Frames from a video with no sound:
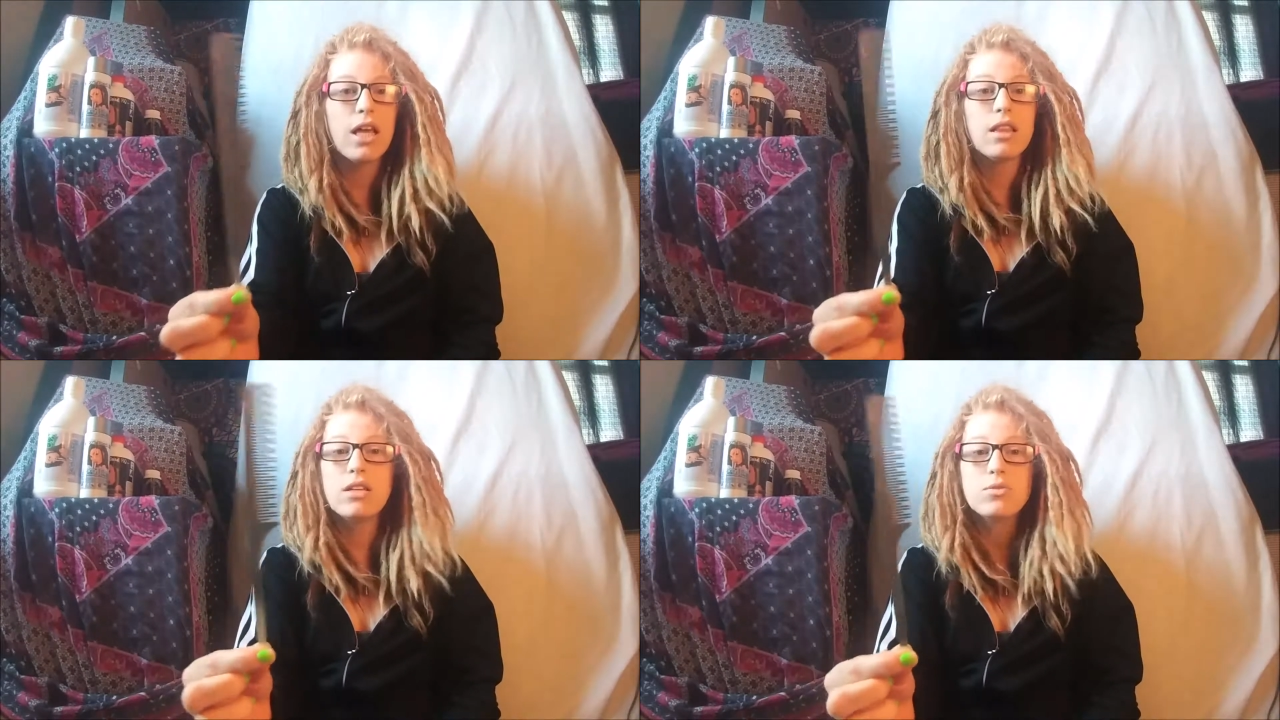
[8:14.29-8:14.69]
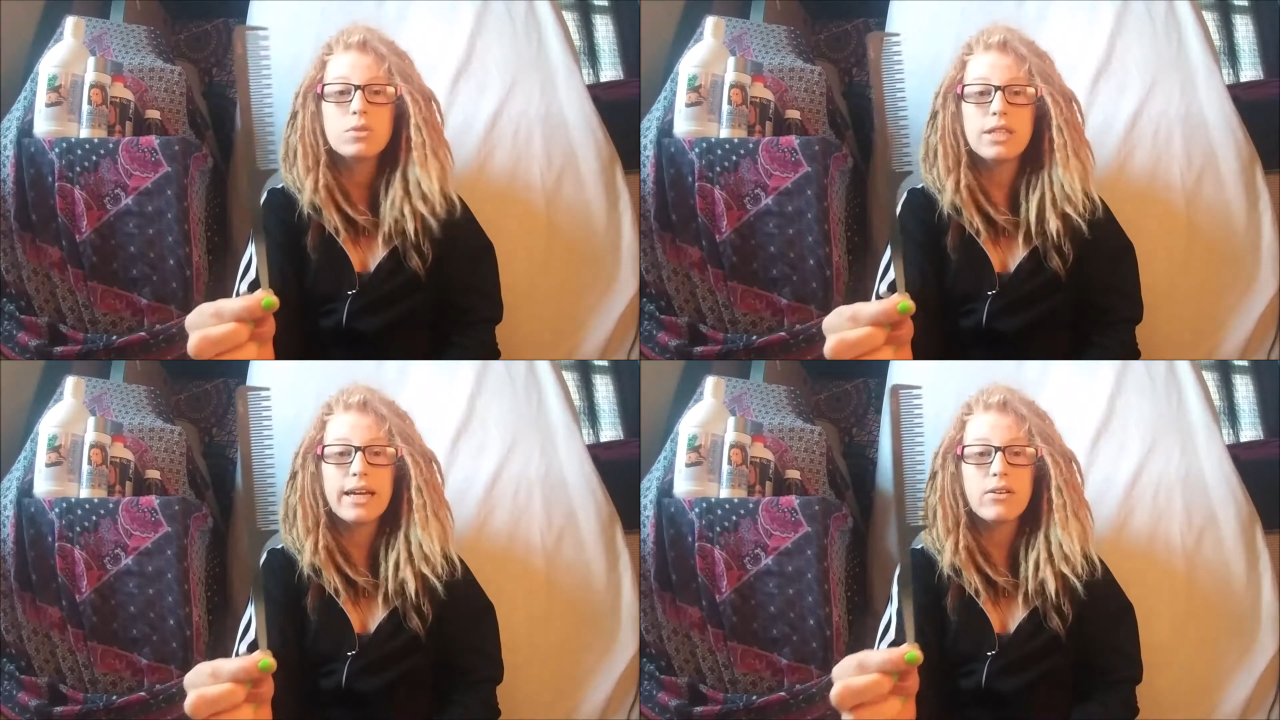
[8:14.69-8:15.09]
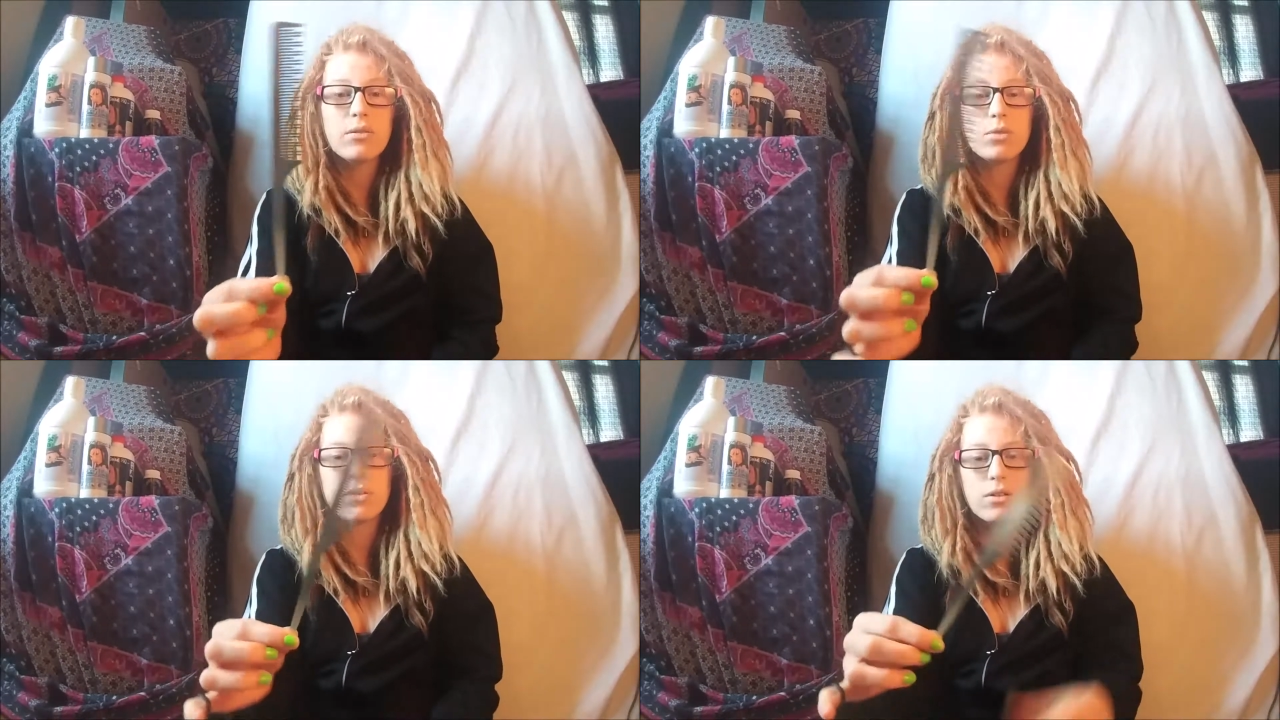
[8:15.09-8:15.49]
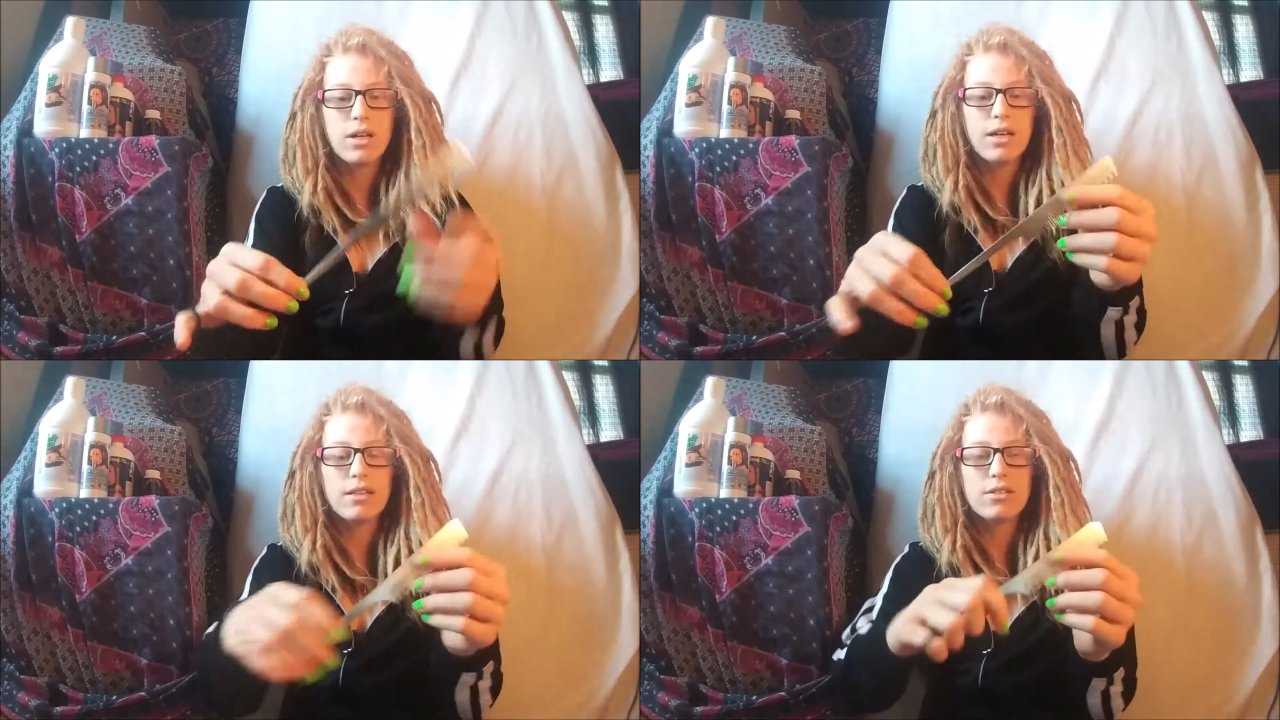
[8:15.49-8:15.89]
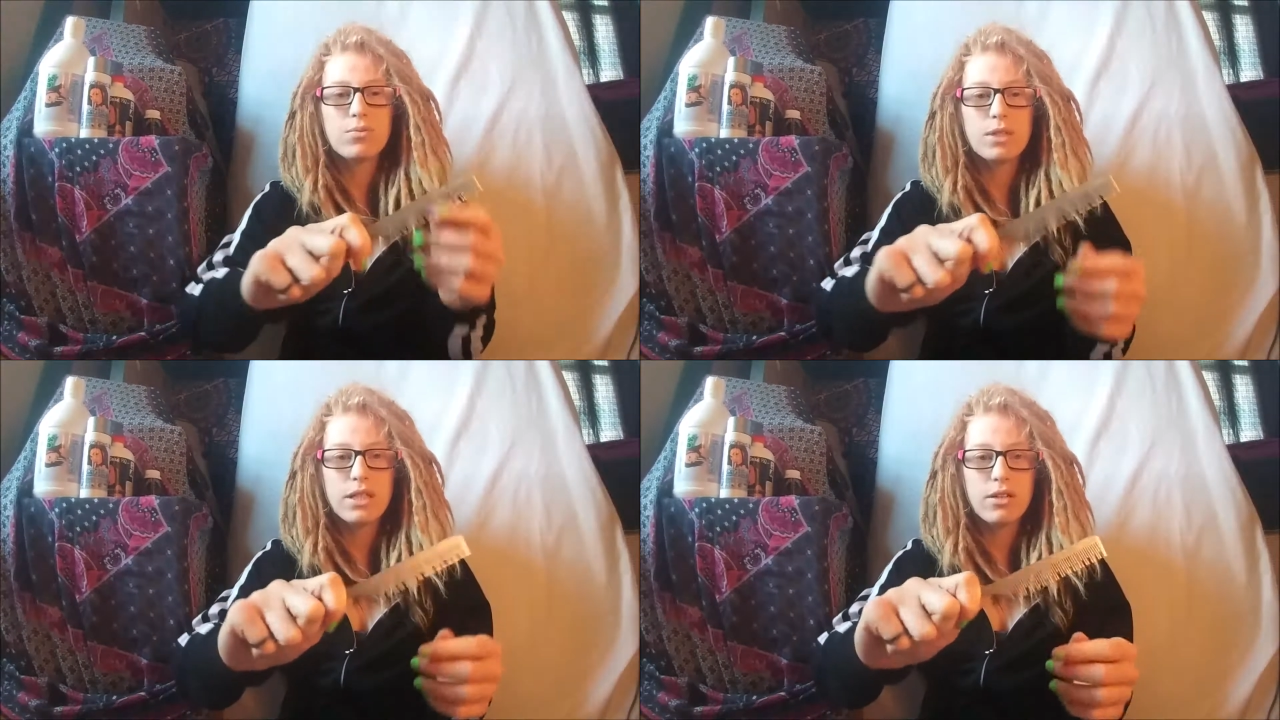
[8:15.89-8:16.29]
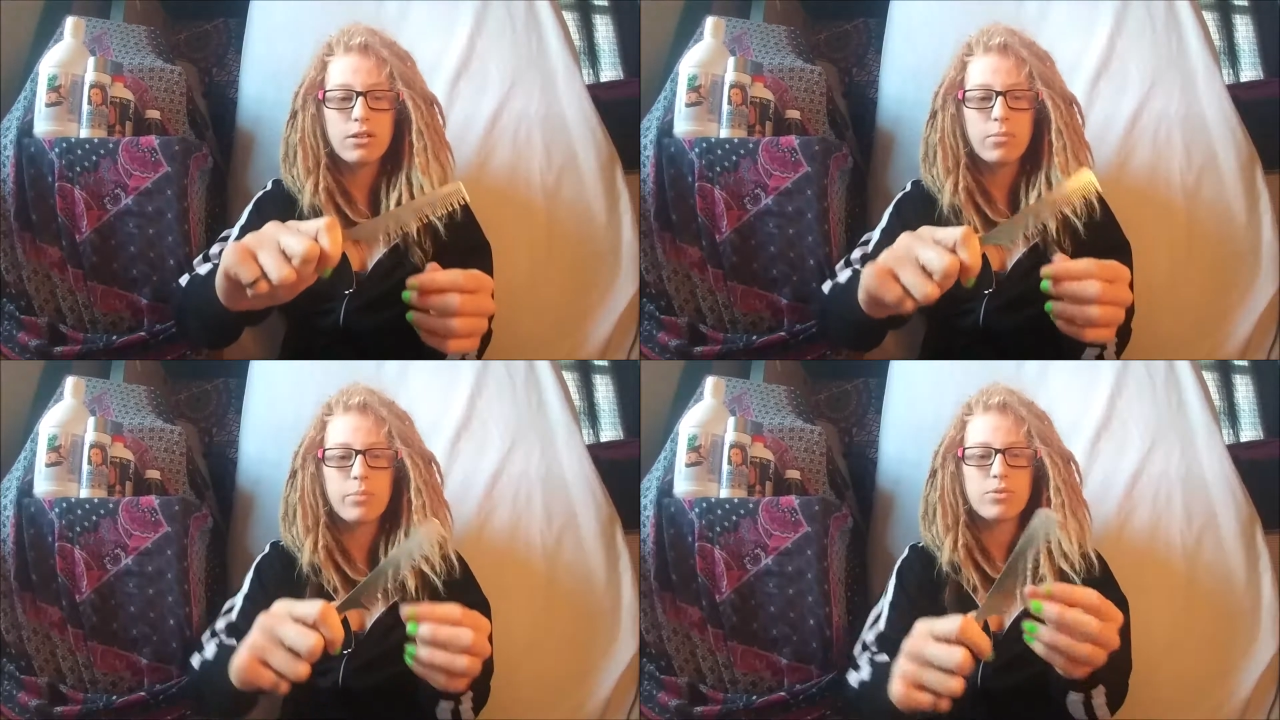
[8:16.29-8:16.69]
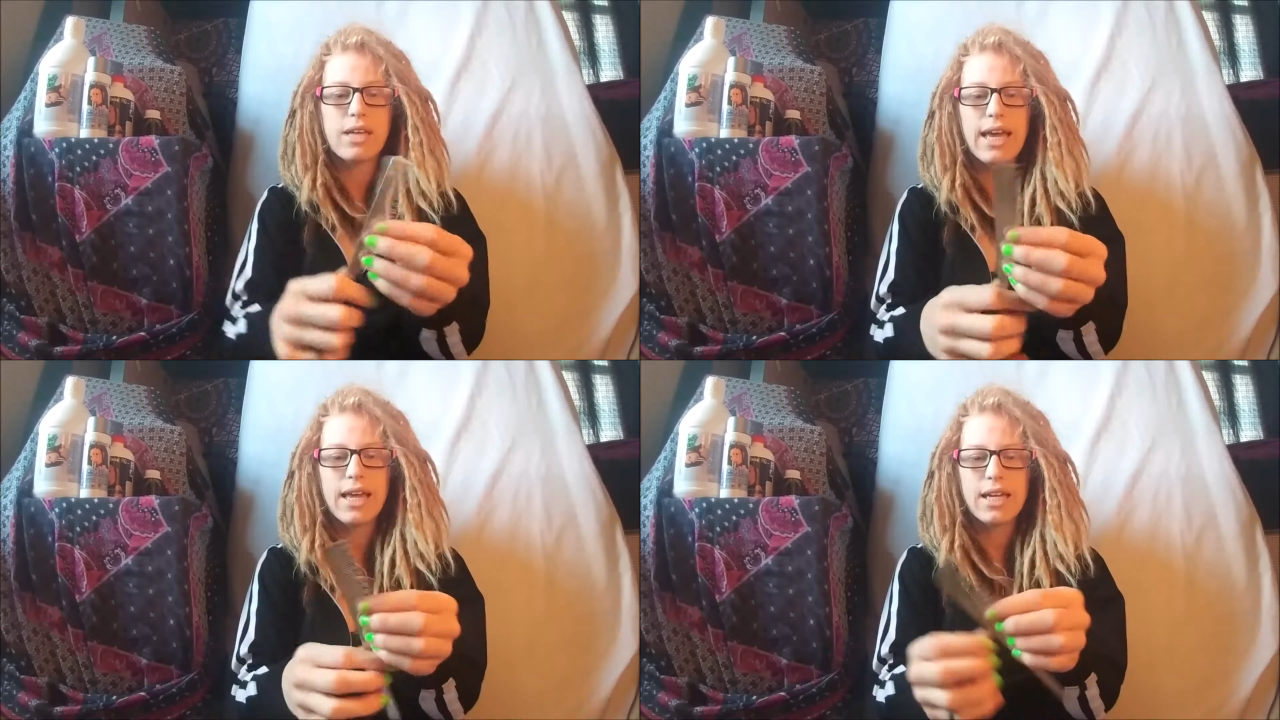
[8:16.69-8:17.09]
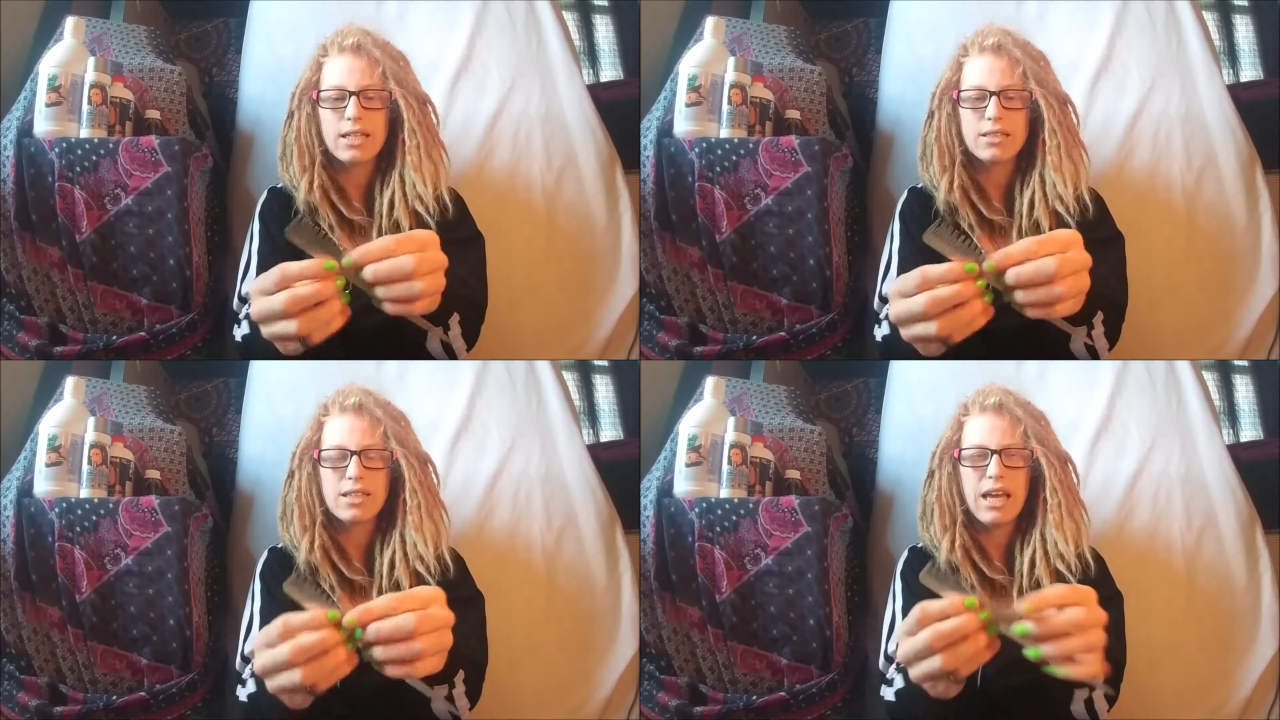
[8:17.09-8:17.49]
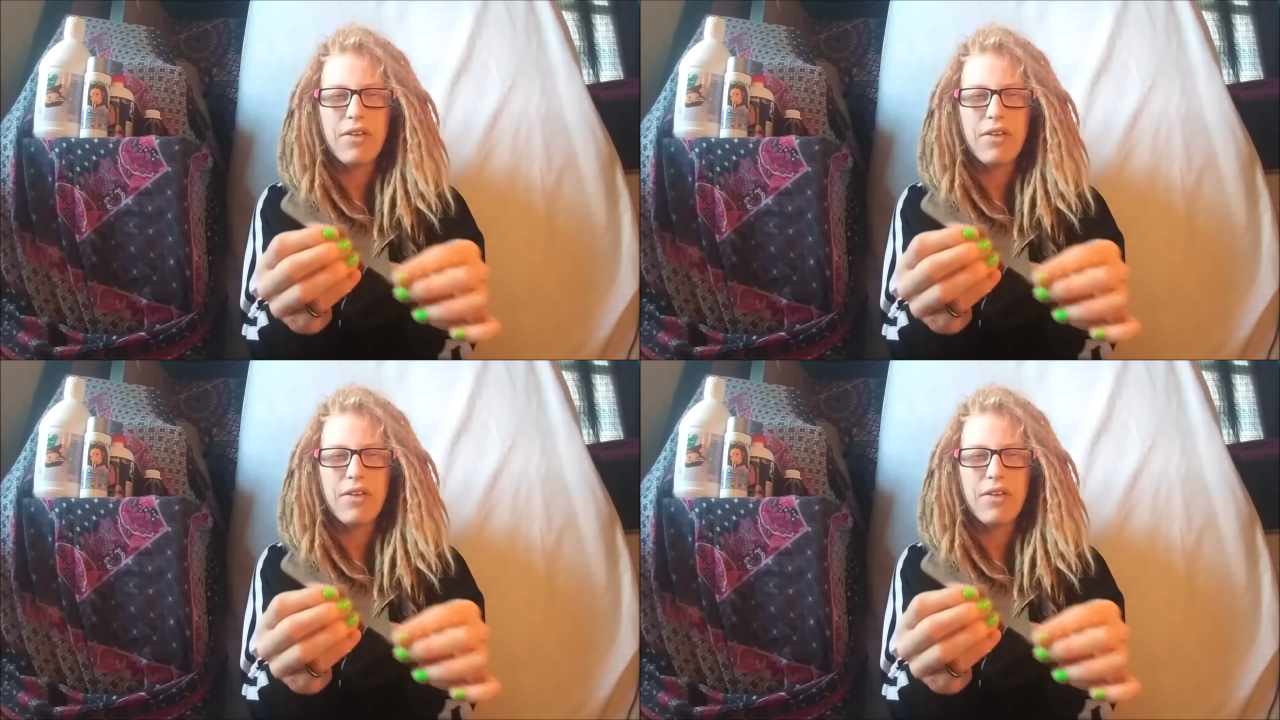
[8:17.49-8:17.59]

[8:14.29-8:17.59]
These were terrible. These really hurt people's hands.